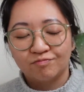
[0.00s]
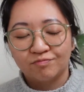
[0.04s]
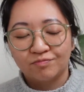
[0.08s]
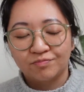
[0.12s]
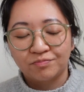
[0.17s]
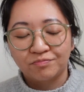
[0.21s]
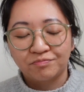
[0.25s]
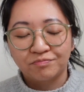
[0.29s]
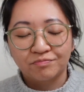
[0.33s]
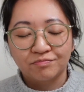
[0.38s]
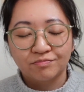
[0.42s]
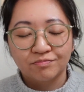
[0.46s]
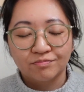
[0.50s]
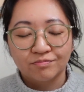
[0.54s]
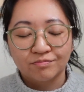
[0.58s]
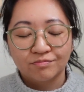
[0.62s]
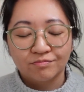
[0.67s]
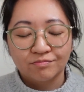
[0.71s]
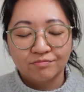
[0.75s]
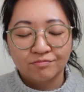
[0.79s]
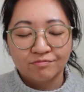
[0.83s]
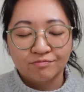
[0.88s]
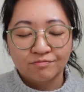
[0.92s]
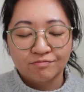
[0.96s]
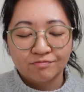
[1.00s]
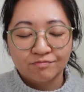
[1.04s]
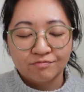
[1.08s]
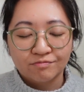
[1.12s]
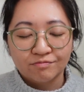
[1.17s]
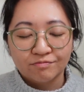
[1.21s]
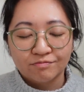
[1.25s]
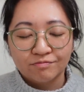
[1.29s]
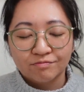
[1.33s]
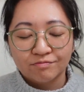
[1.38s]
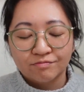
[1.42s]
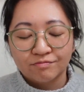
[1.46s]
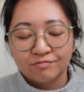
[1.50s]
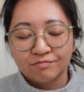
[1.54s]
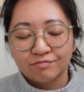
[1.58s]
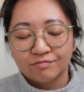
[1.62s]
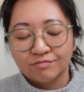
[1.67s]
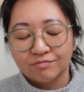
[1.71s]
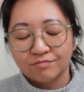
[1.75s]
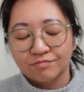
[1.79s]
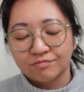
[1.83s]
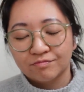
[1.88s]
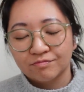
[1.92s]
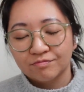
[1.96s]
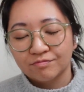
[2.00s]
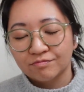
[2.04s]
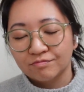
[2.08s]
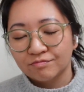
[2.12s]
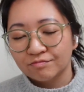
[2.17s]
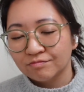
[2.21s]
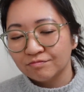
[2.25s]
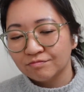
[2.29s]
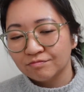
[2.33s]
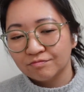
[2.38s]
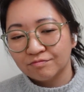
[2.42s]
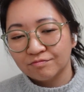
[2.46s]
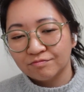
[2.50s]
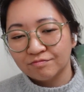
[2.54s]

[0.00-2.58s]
(silence)